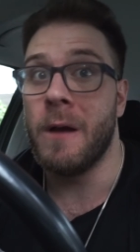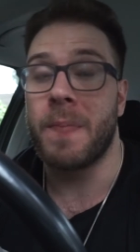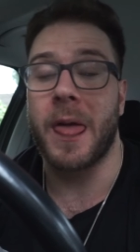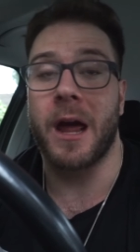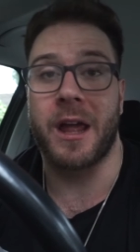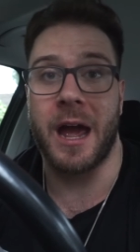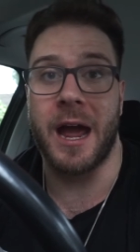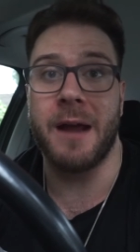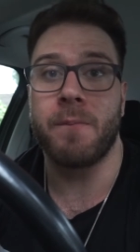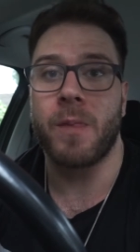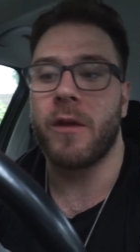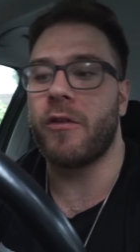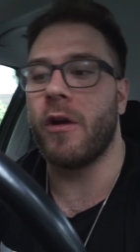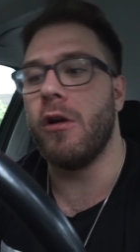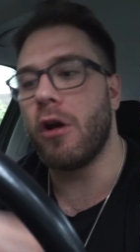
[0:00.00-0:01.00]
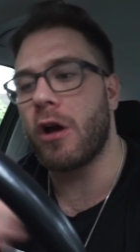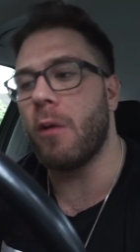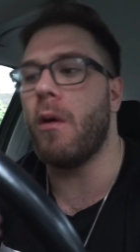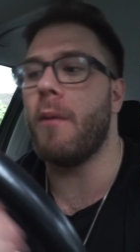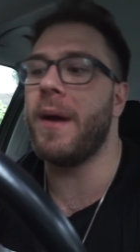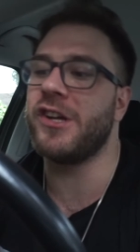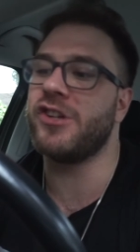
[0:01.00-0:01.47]
Okay, so look at
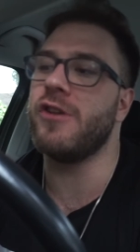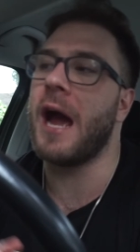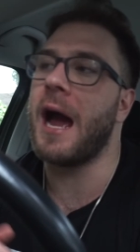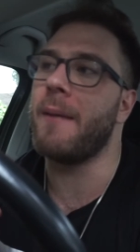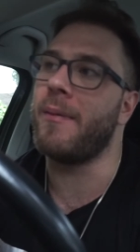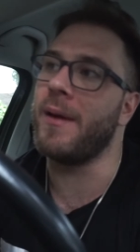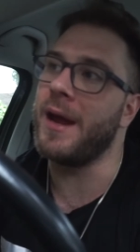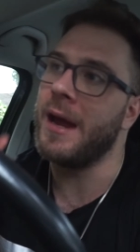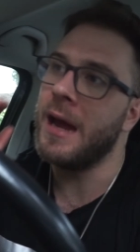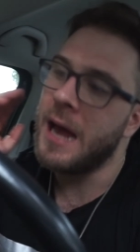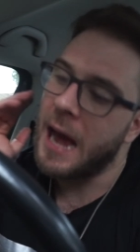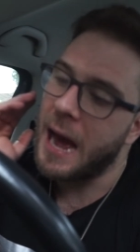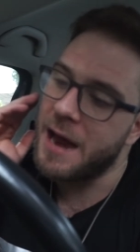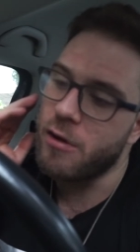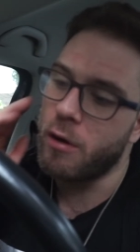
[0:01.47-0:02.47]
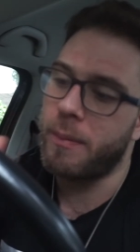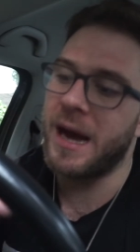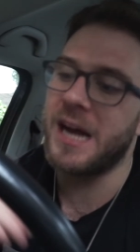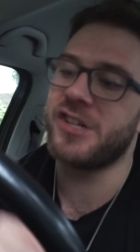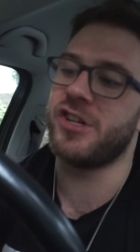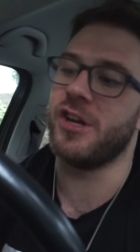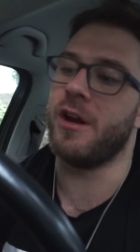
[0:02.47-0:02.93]
what makes you happy and your
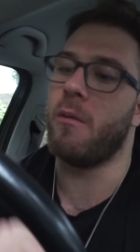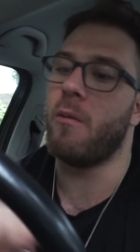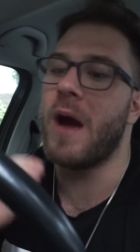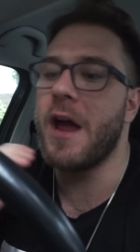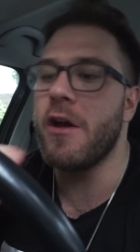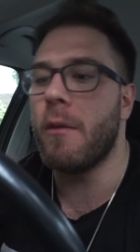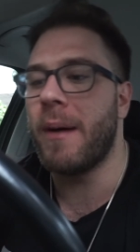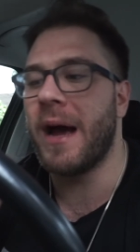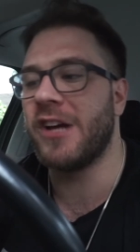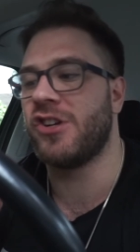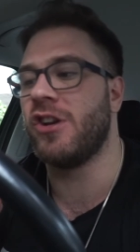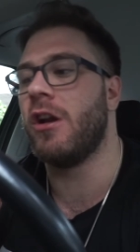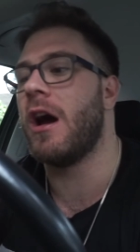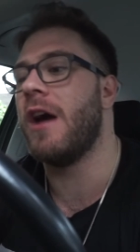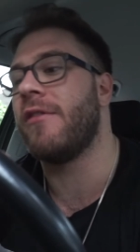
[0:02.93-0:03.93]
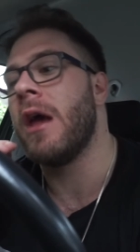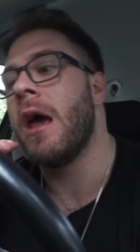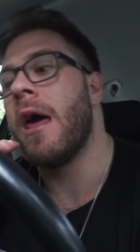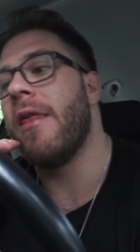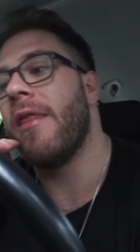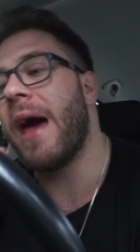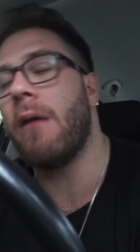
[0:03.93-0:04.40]
passion and where your passion lies.
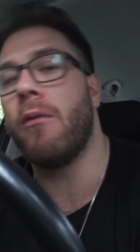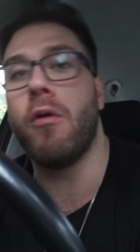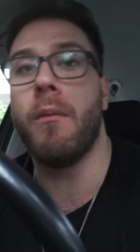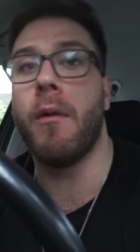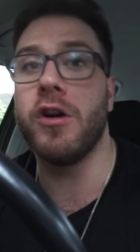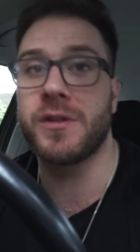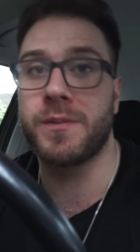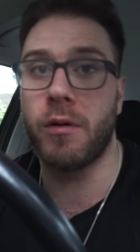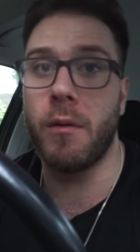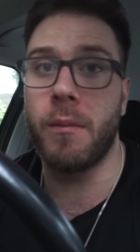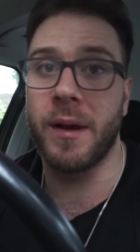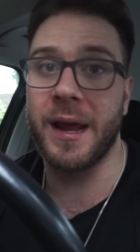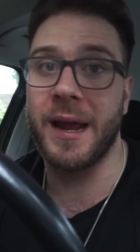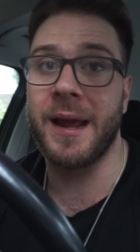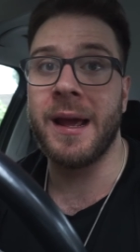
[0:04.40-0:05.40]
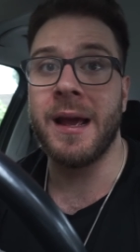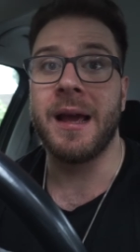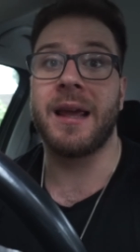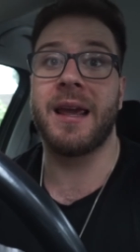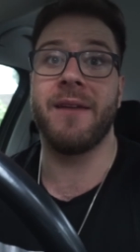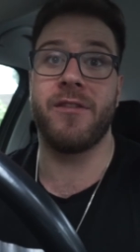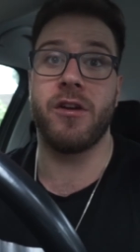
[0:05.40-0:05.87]
That will most probably
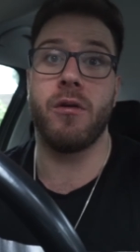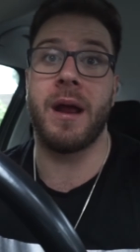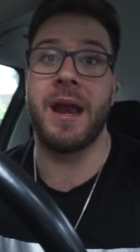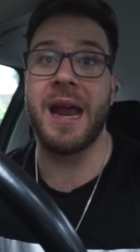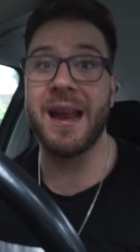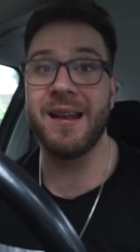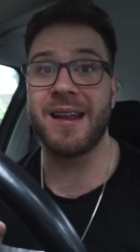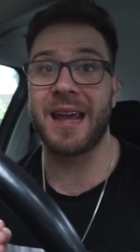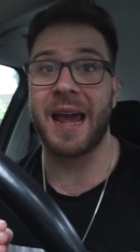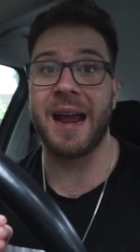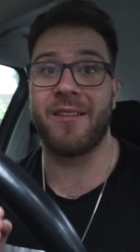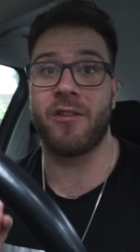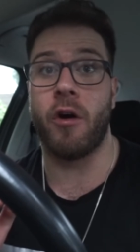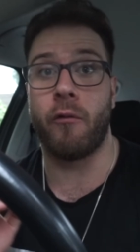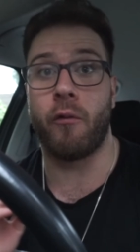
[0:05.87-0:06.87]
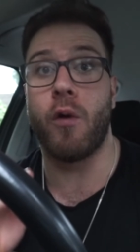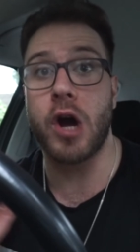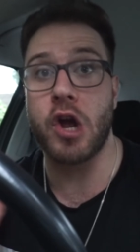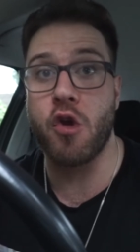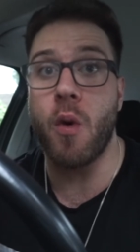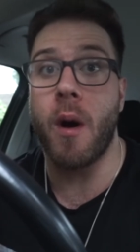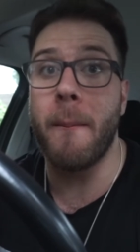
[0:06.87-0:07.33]
give you an indicator of
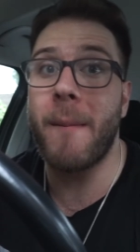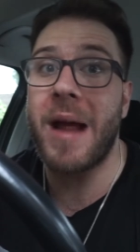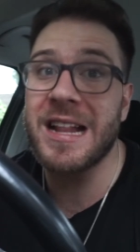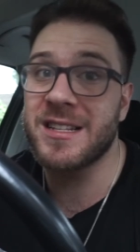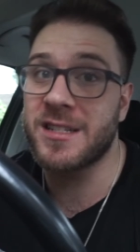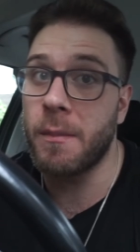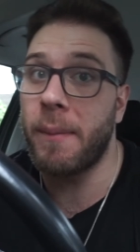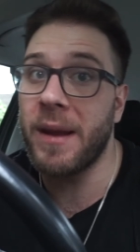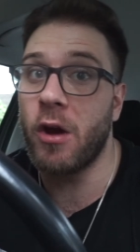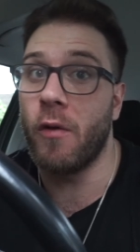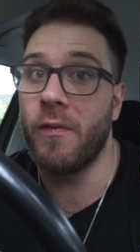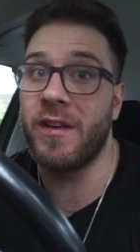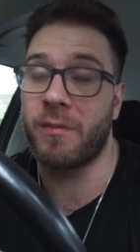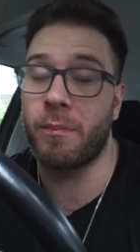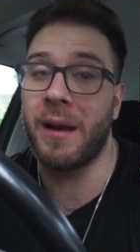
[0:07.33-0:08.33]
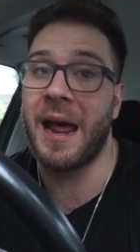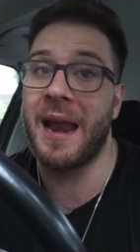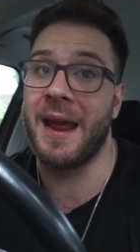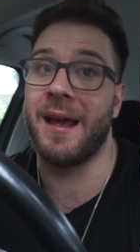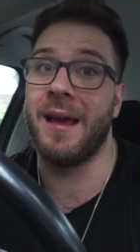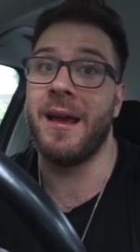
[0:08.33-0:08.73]
what you are meant to be on this planet.